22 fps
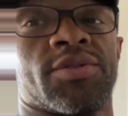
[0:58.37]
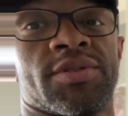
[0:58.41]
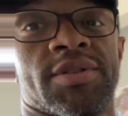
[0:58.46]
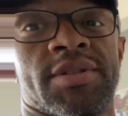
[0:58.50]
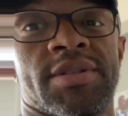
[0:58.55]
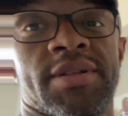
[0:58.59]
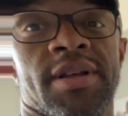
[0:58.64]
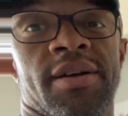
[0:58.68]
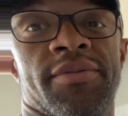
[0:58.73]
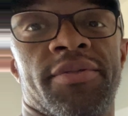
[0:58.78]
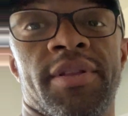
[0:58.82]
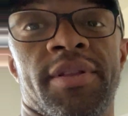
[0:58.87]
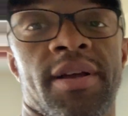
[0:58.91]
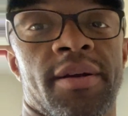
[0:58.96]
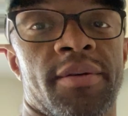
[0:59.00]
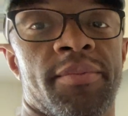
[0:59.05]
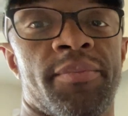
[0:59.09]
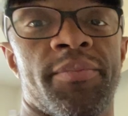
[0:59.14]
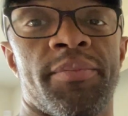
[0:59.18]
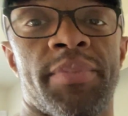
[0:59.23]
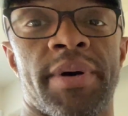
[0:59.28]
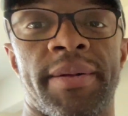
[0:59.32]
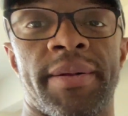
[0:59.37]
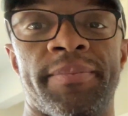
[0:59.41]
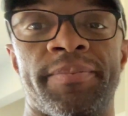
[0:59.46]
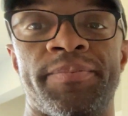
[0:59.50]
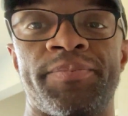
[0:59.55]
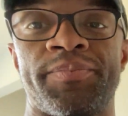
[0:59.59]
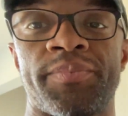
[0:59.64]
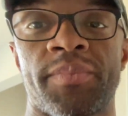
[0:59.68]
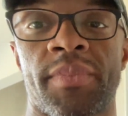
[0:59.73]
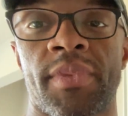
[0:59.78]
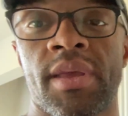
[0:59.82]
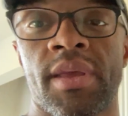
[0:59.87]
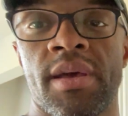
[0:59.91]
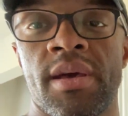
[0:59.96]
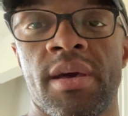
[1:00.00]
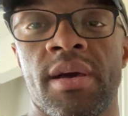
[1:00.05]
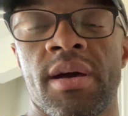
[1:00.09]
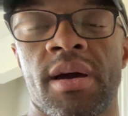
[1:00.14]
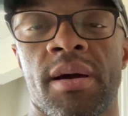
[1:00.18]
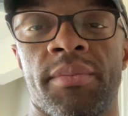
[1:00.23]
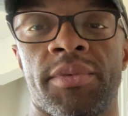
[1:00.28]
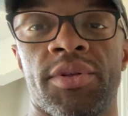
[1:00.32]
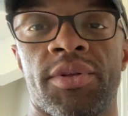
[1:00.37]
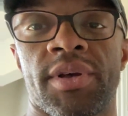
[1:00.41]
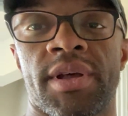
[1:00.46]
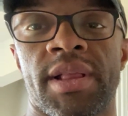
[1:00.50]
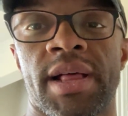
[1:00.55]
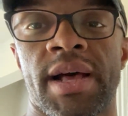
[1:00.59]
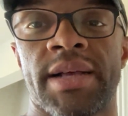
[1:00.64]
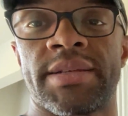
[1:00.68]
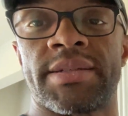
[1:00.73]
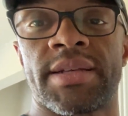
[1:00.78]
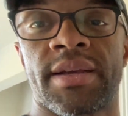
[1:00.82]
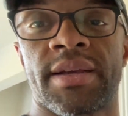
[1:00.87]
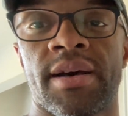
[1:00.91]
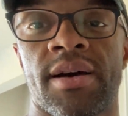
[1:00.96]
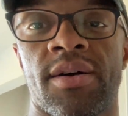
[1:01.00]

of stuff in there, but I'm gonna do the classic